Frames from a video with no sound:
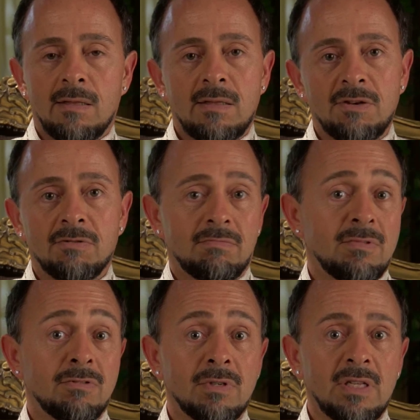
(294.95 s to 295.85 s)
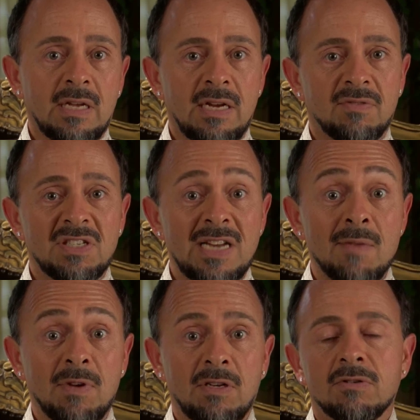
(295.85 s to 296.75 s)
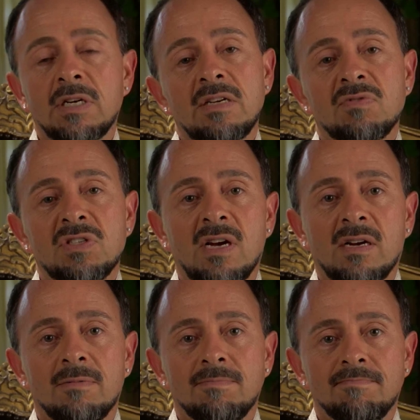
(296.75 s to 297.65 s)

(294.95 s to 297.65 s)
then you're really kind of stymied. You're kind of stuck.